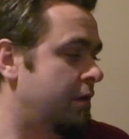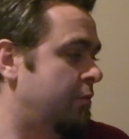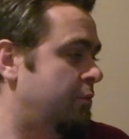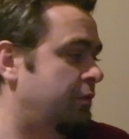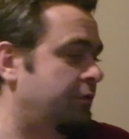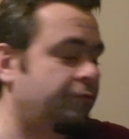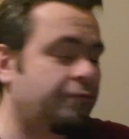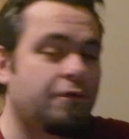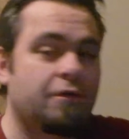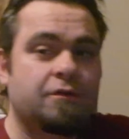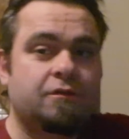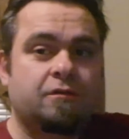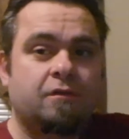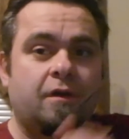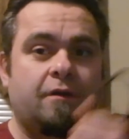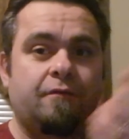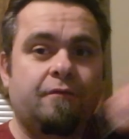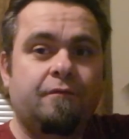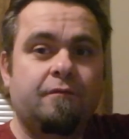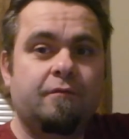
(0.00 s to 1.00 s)
but first
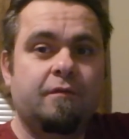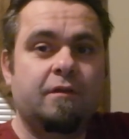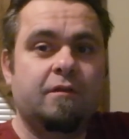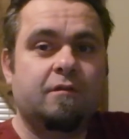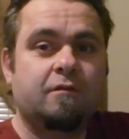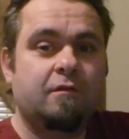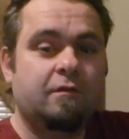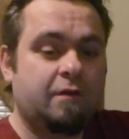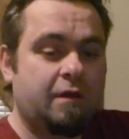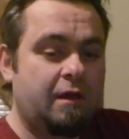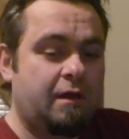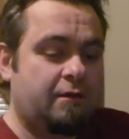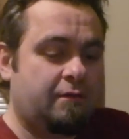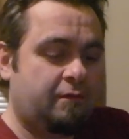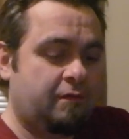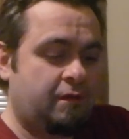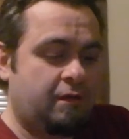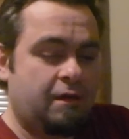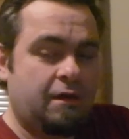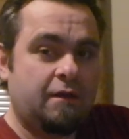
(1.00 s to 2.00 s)
off, let's look at
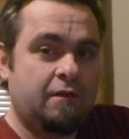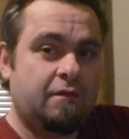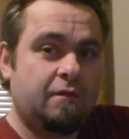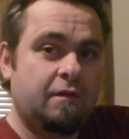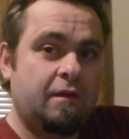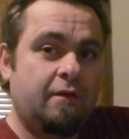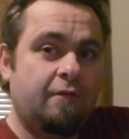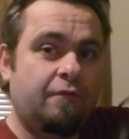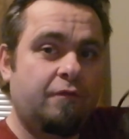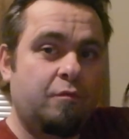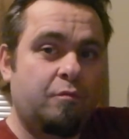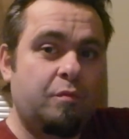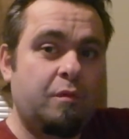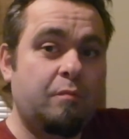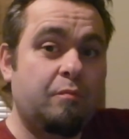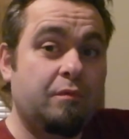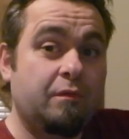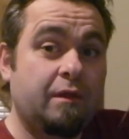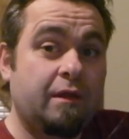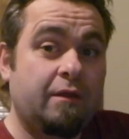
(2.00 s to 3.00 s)
the headset for
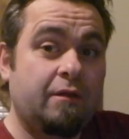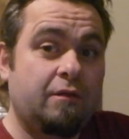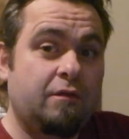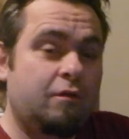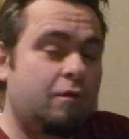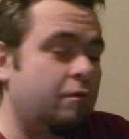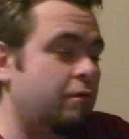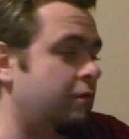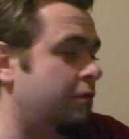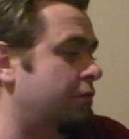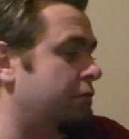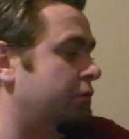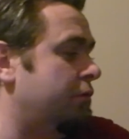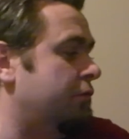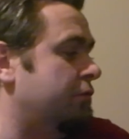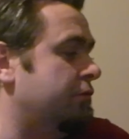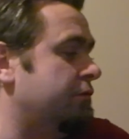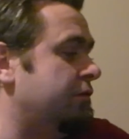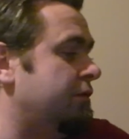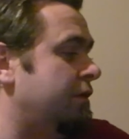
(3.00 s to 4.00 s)
people that don't
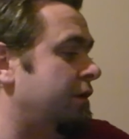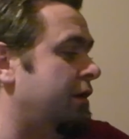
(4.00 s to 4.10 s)
own